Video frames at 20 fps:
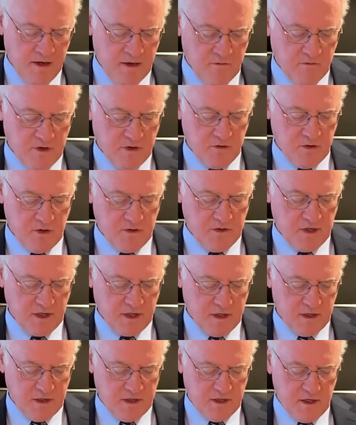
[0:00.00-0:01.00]
we will only
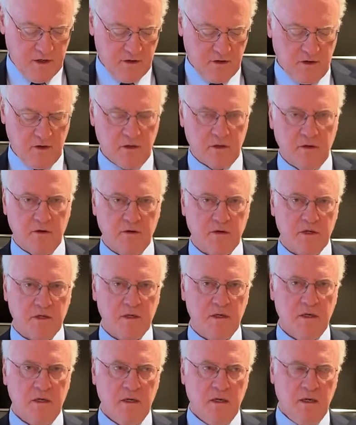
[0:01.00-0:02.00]
continue to lose.
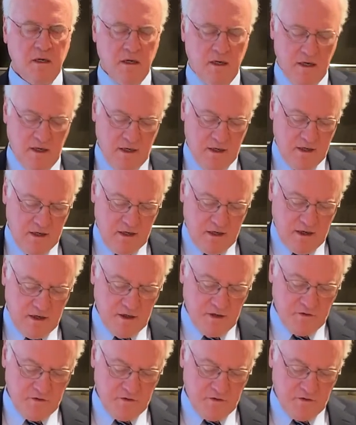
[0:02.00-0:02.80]
And if